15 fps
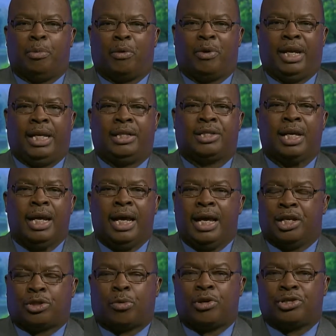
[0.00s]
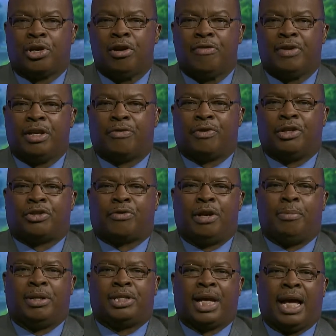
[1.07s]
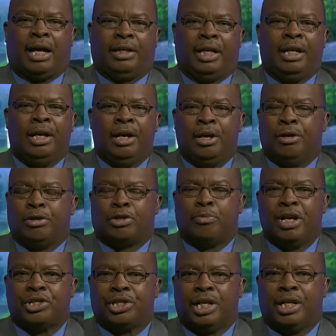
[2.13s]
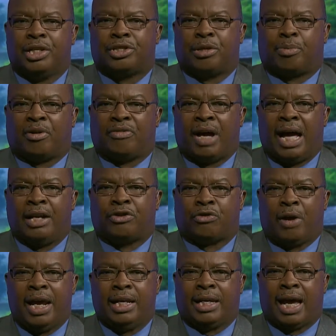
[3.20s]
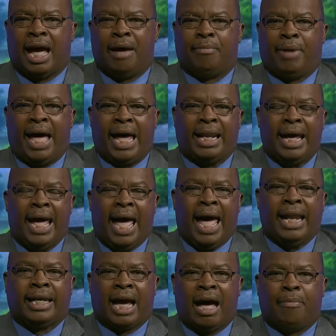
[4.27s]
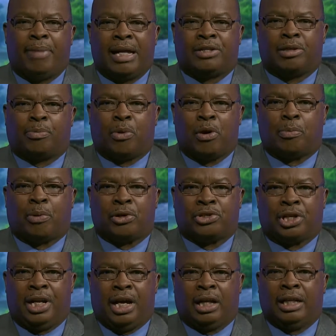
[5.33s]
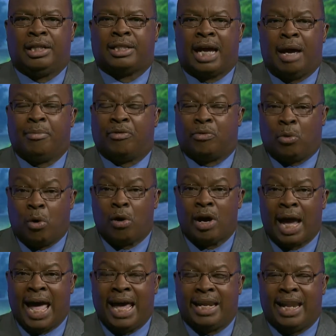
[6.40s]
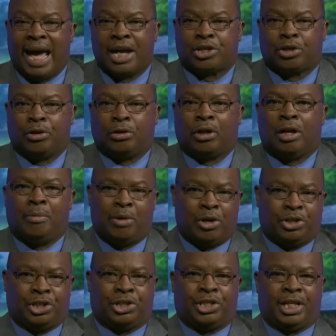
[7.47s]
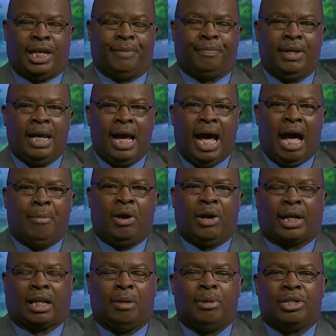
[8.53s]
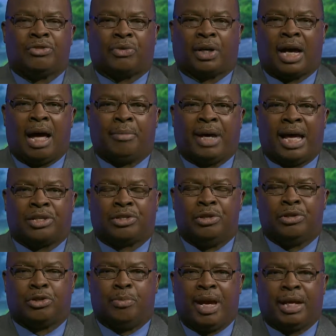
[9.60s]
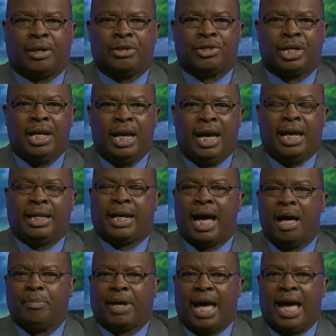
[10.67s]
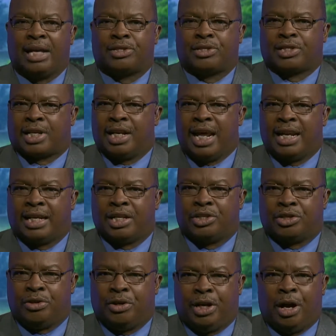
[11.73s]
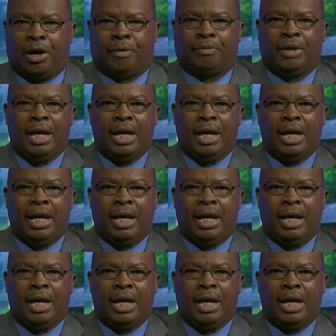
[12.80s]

Marines is a reserve infantry battalion whose mission is to provide trained combat and combat support personnel in time of war and national emergency. I'm Eric Clemens for Comcast Newsmakers in Comcast's Connecticut studio.